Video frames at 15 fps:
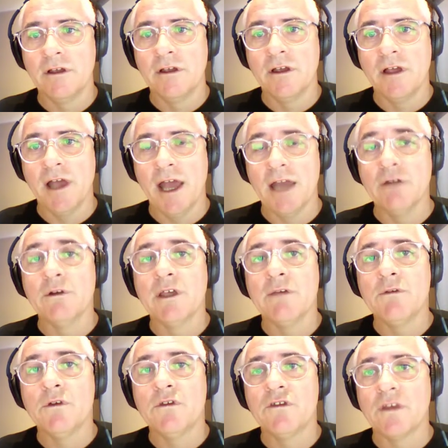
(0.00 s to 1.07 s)
And it'll give you a
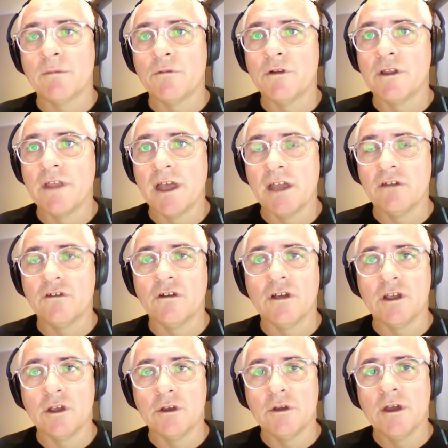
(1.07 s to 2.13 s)
summary there showing you
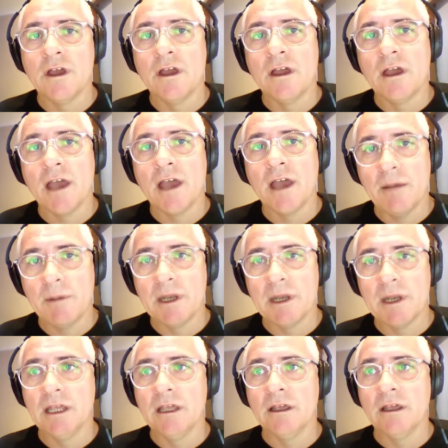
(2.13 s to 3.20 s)

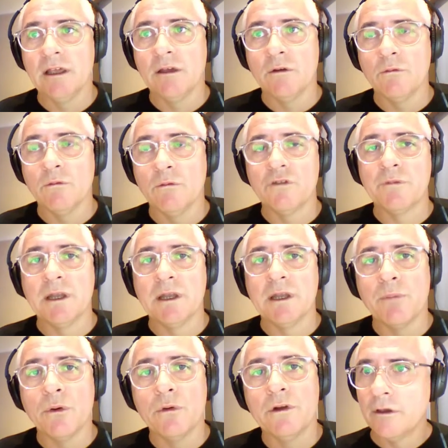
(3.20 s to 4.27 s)
what's been
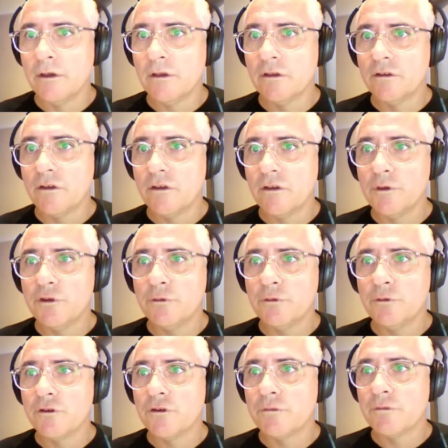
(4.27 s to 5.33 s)
imported. if we switch
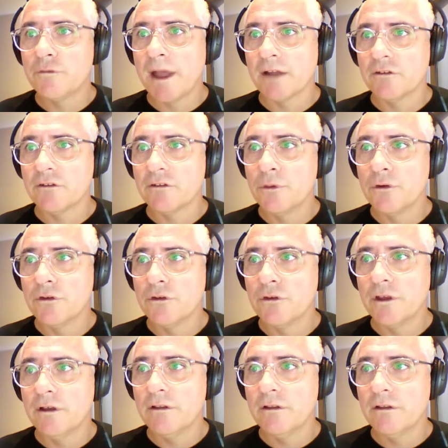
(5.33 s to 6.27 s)
back to Point of Sale, let's